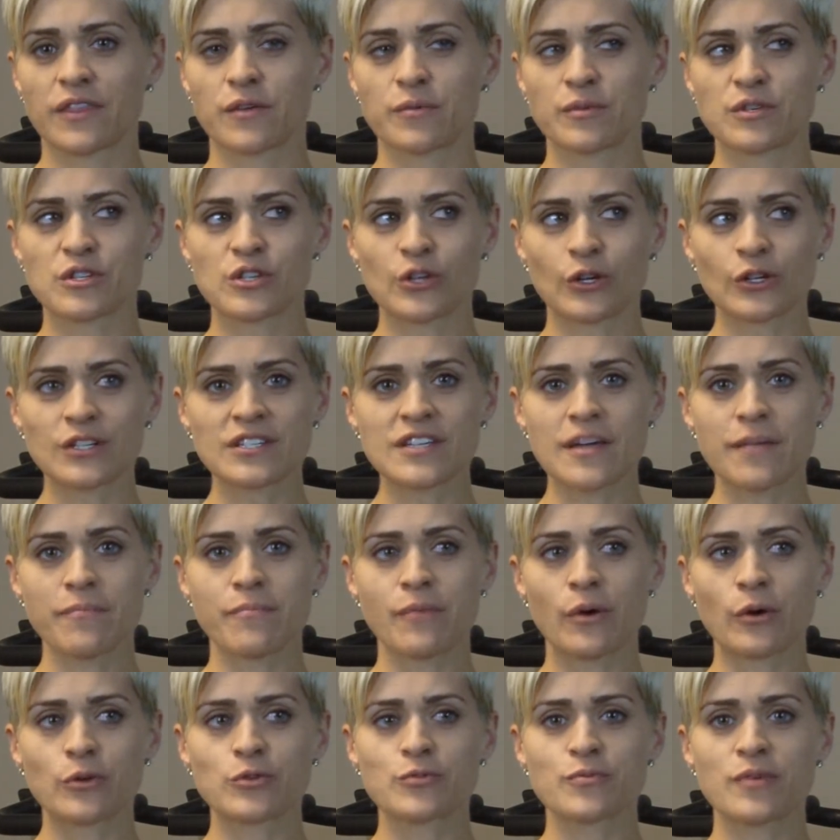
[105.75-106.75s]
The results I'm
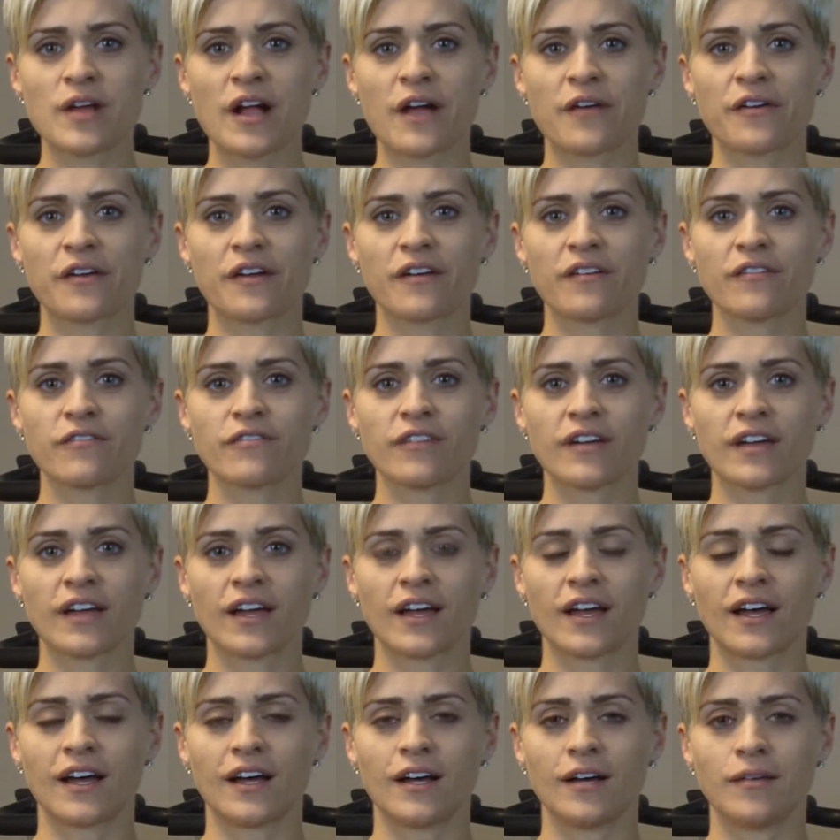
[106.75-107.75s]
most proud of
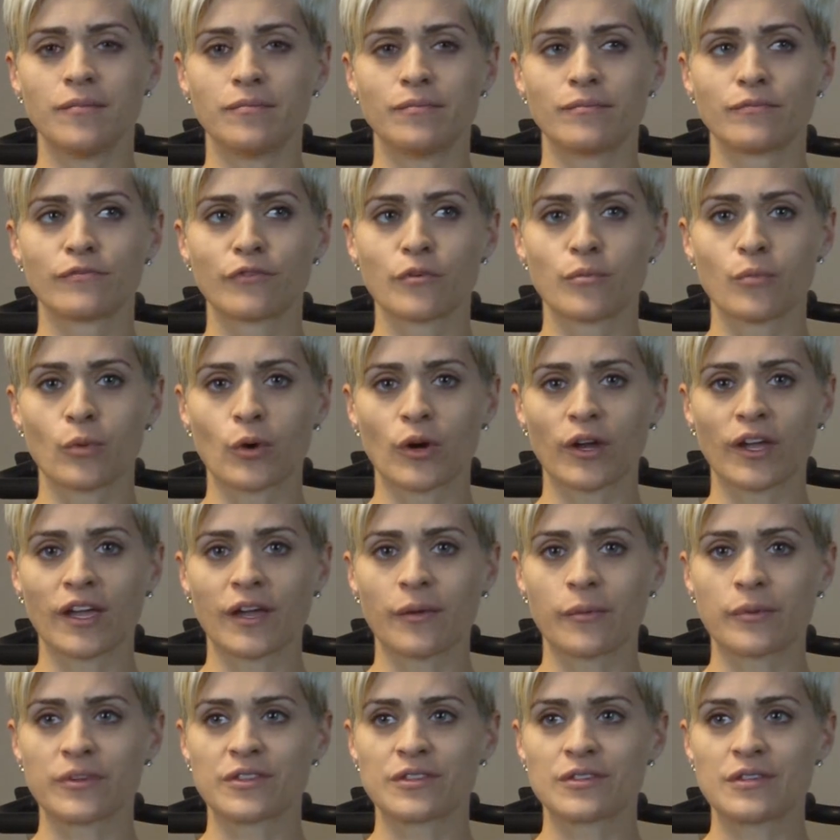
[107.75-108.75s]
um, from
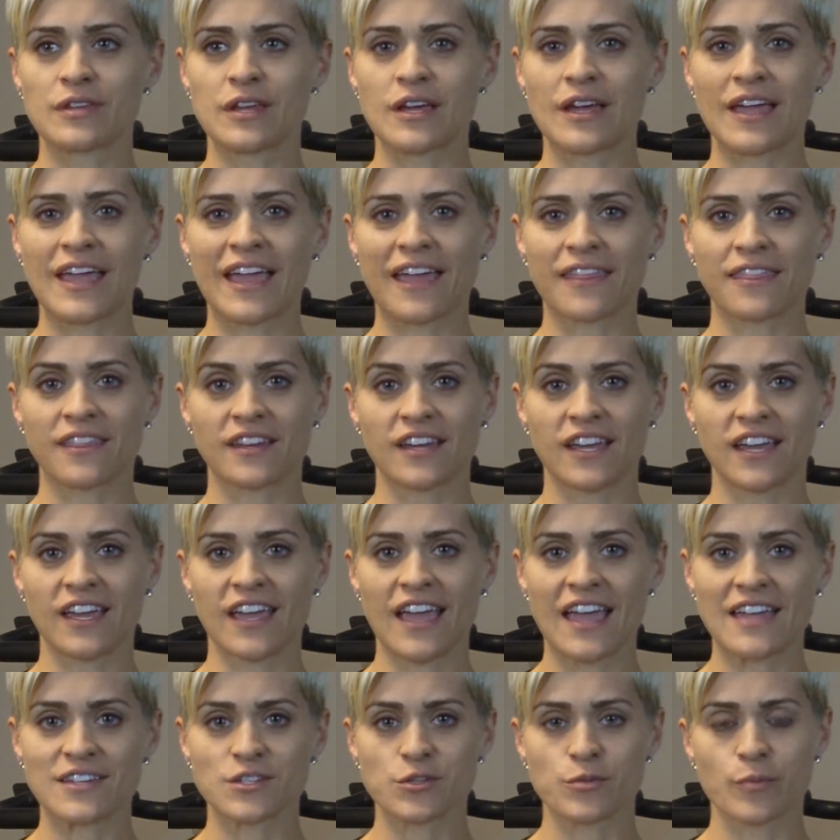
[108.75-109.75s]
working with
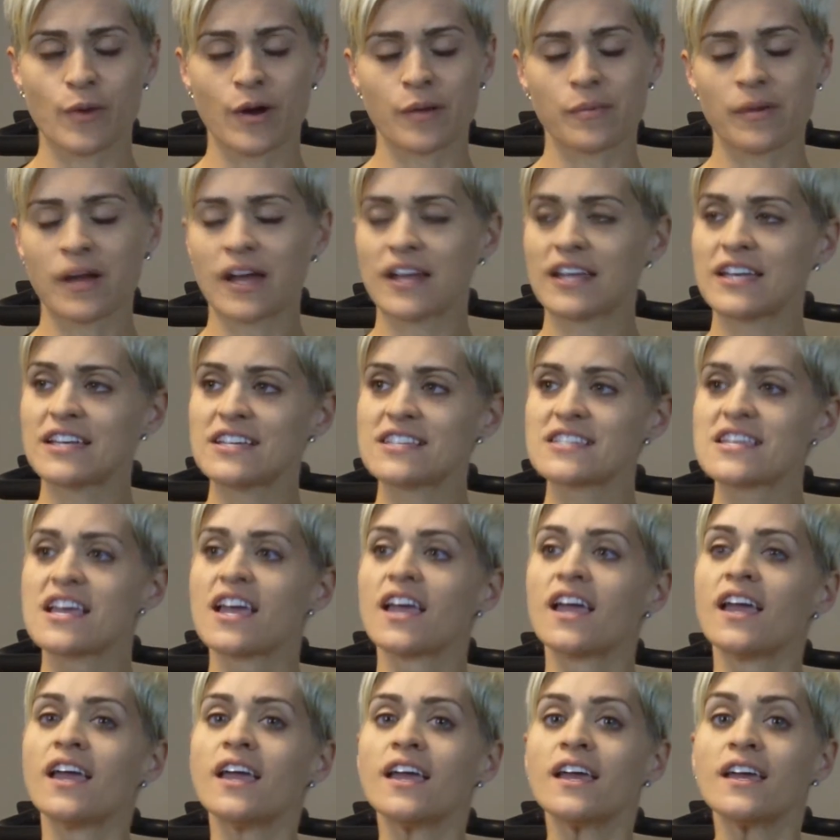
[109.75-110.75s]
Anthony at Smart Bodies
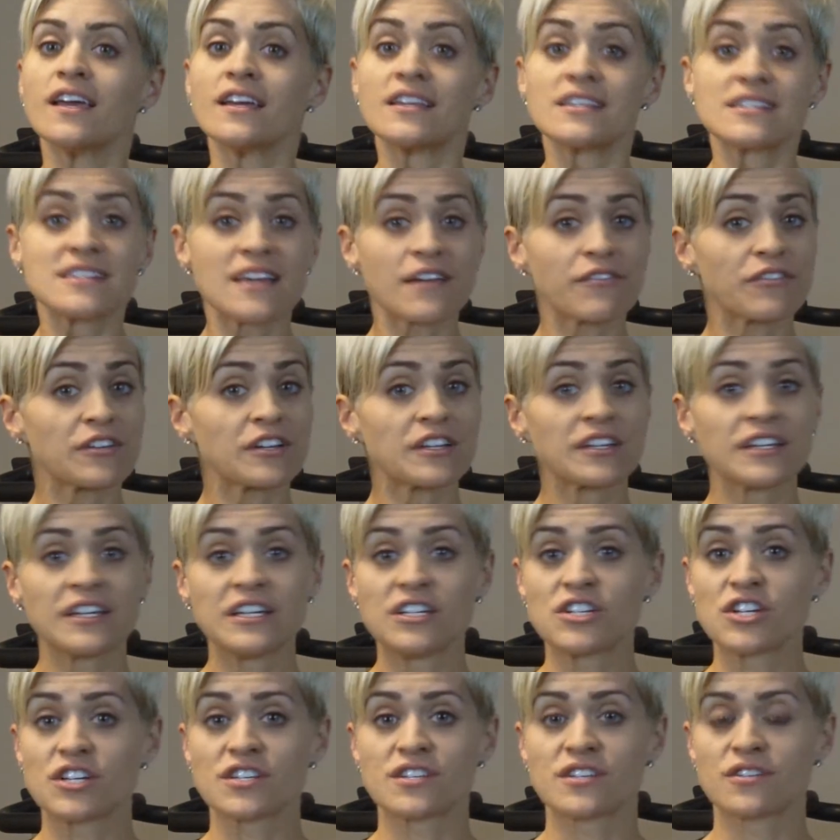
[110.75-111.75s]
is definitely
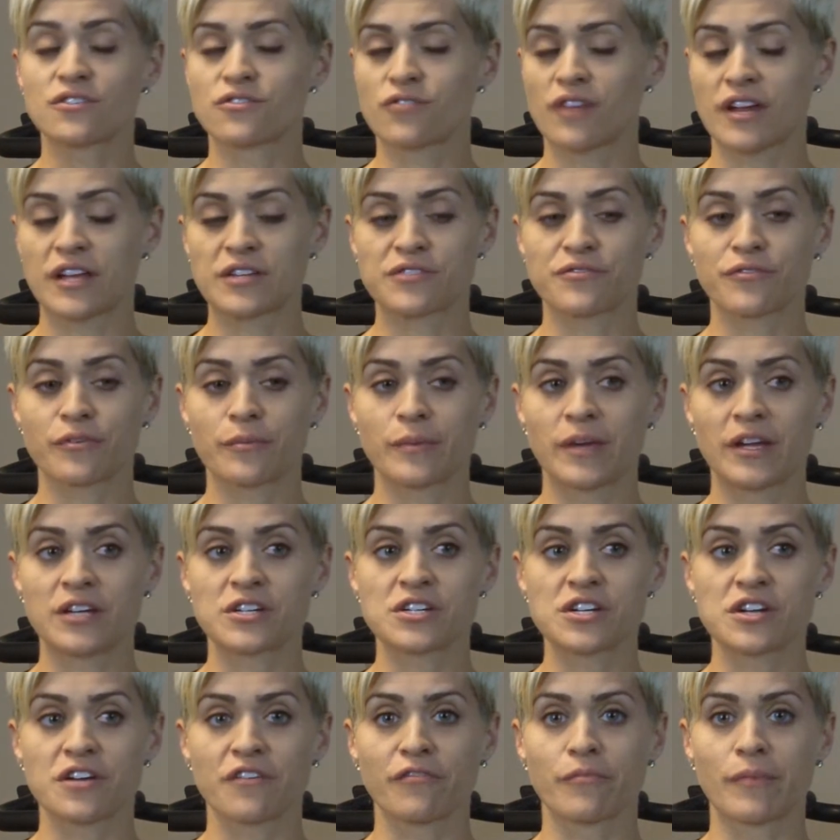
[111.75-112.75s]
just the
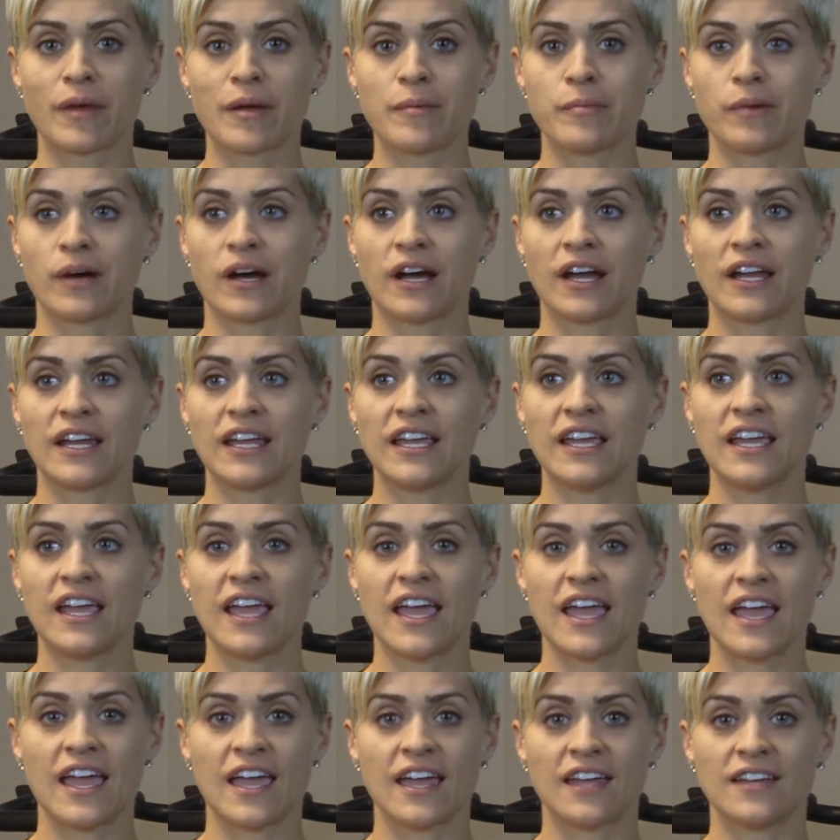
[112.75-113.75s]
transformation of my body
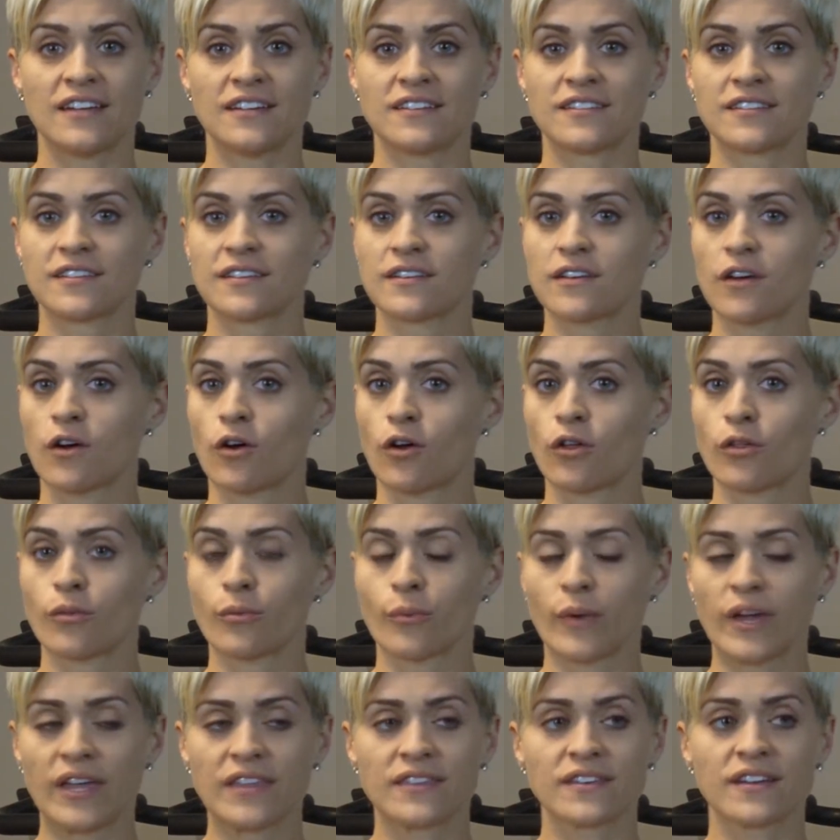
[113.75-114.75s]
and all the
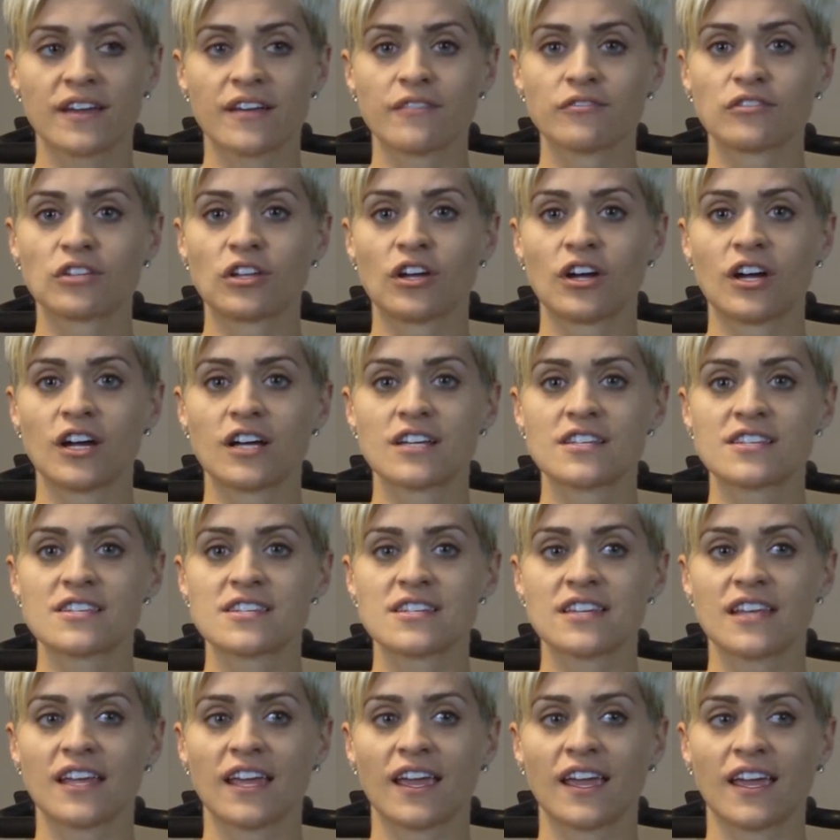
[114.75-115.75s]
weight that I've lost
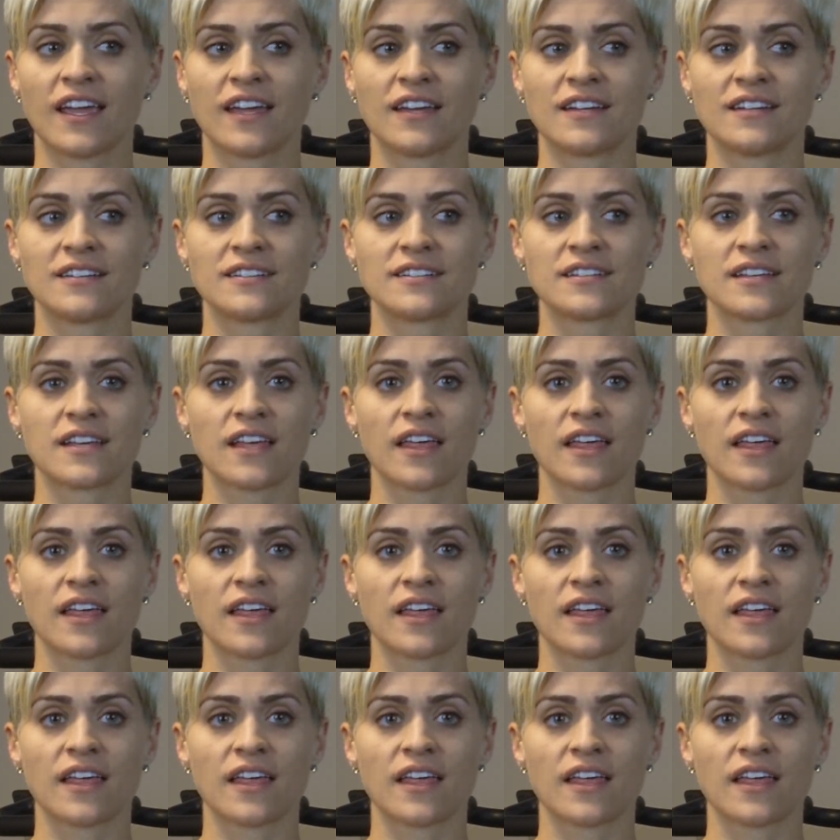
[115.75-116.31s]
and